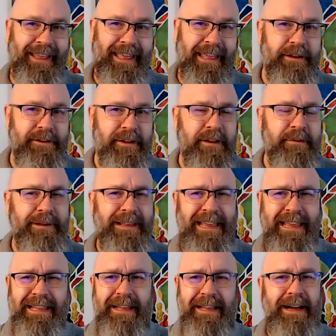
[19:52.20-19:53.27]
And it took me
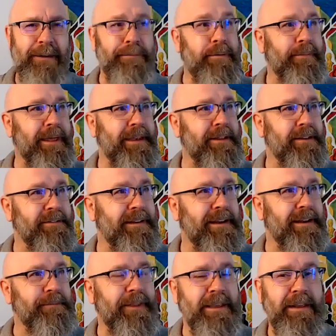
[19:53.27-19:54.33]
like a couple minutes, and
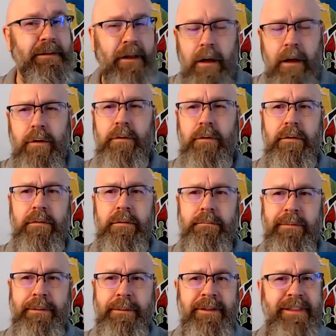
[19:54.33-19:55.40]
I'm thinking, oh,
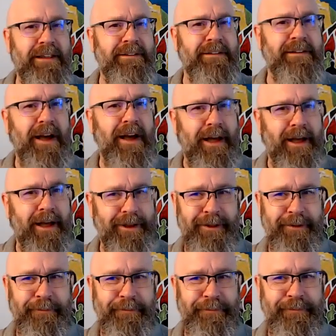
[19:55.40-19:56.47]
maybe that's God.
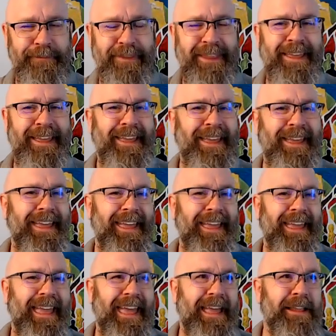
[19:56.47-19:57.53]

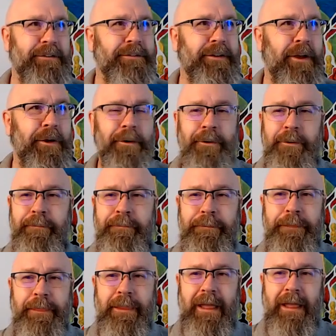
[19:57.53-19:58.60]
And so
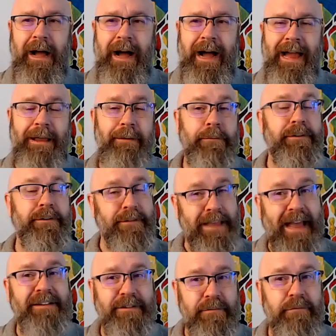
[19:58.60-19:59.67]
I was
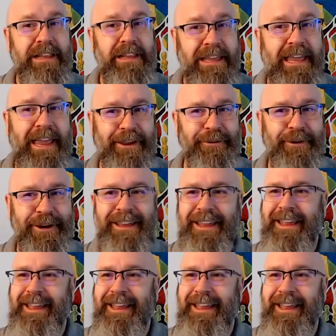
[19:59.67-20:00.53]
actually really angry.